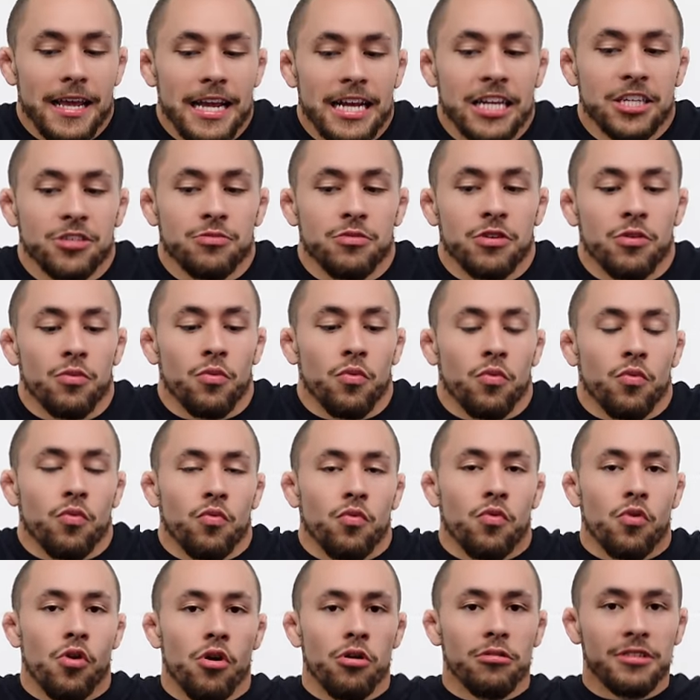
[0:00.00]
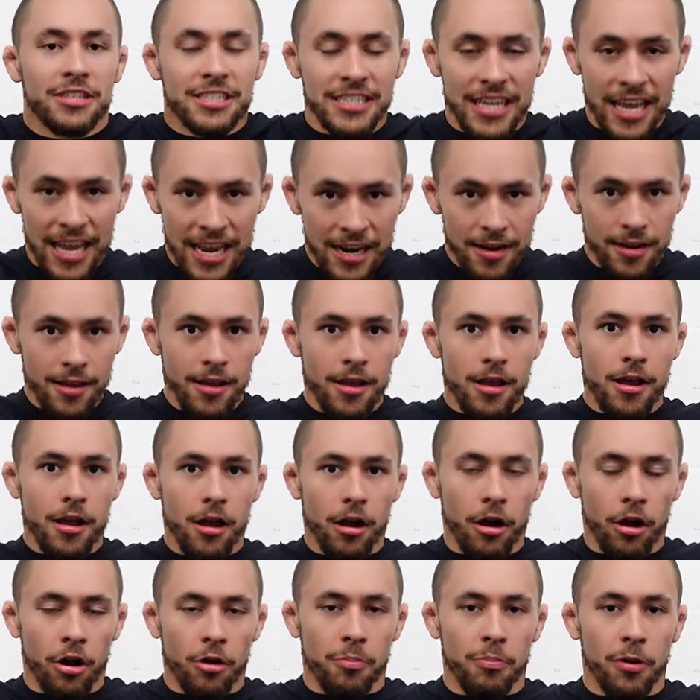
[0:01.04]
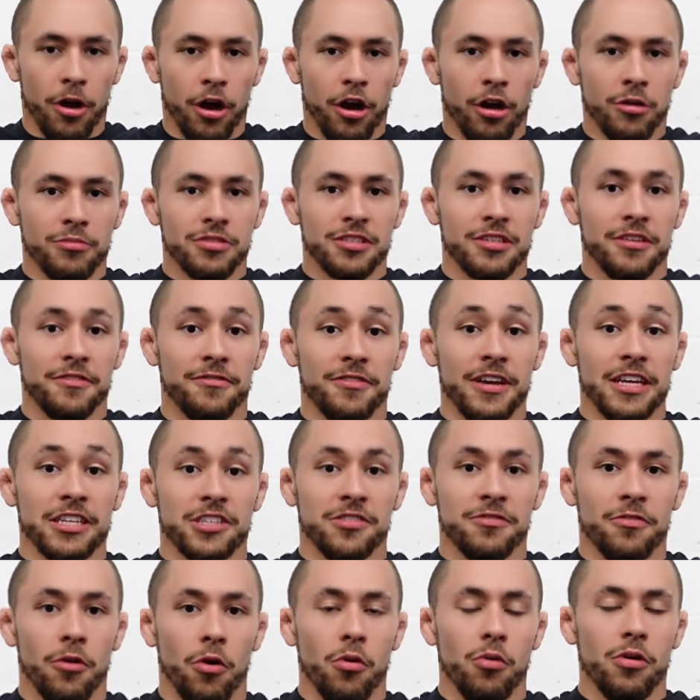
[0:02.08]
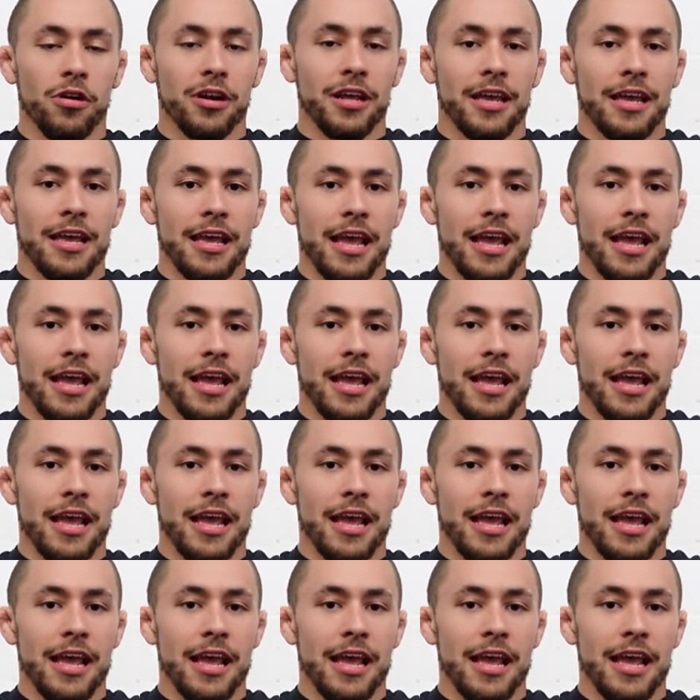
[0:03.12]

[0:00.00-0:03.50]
as we rotate our palms to face forward.